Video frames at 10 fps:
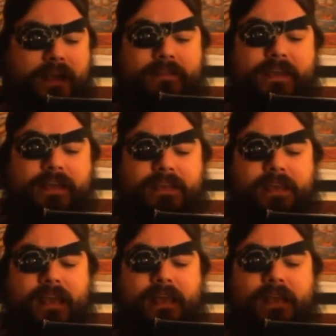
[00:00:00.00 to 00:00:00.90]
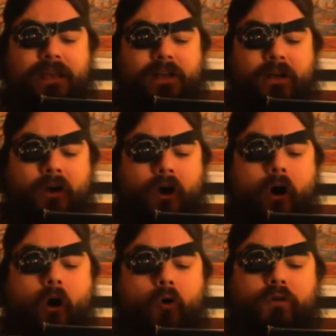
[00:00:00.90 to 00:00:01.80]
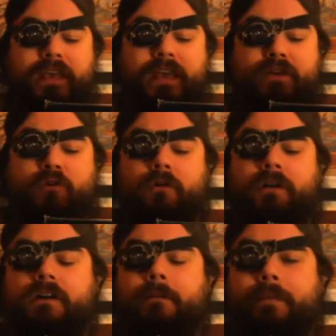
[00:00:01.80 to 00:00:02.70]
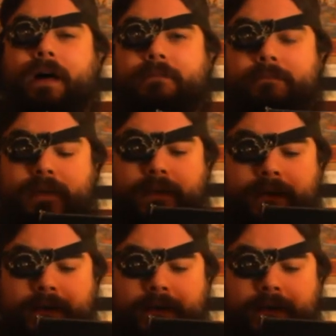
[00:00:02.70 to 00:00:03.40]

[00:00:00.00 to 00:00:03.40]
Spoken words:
Think ye, O ye who look upon me,